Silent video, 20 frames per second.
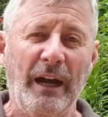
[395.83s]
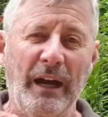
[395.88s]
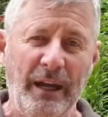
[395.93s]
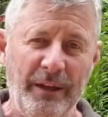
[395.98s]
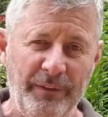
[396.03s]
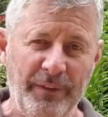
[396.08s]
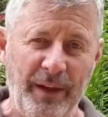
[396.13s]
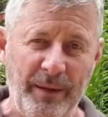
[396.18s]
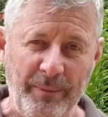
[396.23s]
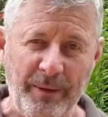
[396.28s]

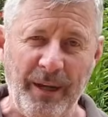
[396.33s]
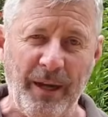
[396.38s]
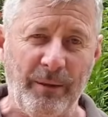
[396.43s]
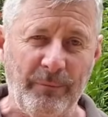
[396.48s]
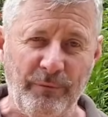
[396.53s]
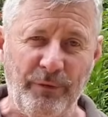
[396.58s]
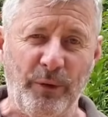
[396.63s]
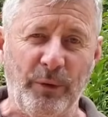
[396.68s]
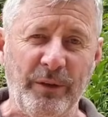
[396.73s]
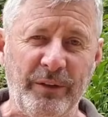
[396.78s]
and they
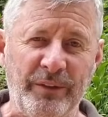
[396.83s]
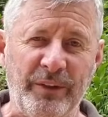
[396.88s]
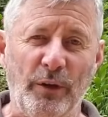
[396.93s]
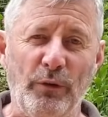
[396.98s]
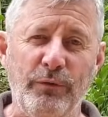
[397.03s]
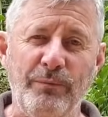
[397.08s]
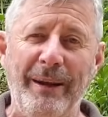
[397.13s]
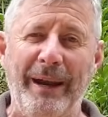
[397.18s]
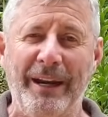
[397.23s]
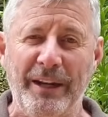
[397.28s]
become very
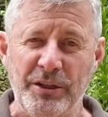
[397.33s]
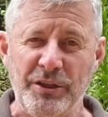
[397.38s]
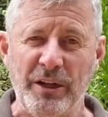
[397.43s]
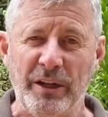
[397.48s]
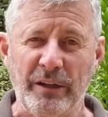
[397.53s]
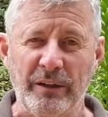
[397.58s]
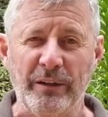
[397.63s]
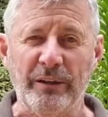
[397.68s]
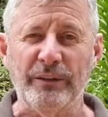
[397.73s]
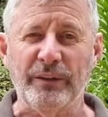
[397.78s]

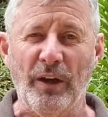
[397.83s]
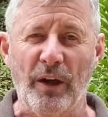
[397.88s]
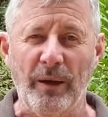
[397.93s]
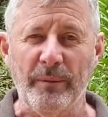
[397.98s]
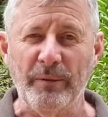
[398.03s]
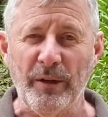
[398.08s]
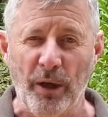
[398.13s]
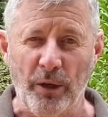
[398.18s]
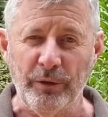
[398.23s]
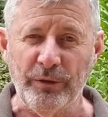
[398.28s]
self-managing as
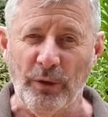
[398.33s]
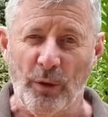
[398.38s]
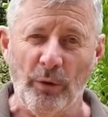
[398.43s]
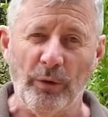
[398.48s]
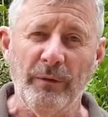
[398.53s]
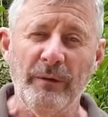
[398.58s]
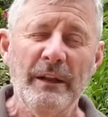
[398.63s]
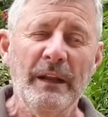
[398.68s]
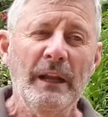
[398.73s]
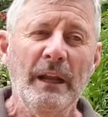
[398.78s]
time goes
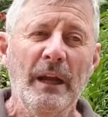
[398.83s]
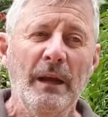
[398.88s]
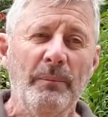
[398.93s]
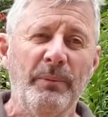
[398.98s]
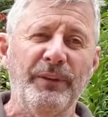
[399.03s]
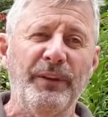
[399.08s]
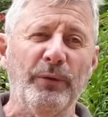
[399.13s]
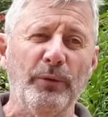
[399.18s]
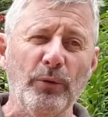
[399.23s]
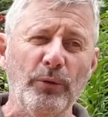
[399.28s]
on.
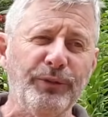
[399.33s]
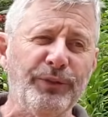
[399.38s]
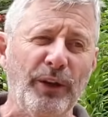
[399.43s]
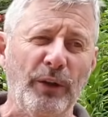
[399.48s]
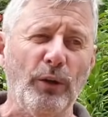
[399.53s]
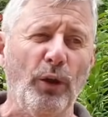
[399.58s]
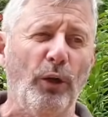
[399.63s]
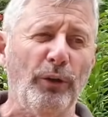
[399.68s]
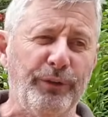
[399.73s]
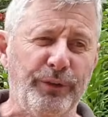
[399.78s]
But there are also
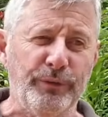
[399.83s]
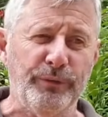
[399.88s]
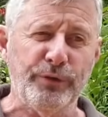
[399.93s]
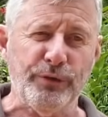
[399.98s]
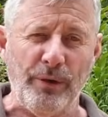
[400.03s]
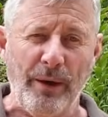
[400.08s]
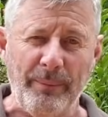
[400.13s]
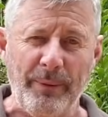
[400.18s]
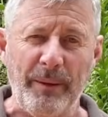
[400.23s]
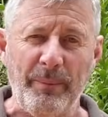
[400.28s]
lots of
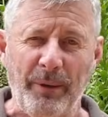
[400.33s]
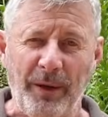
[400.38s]
shrubby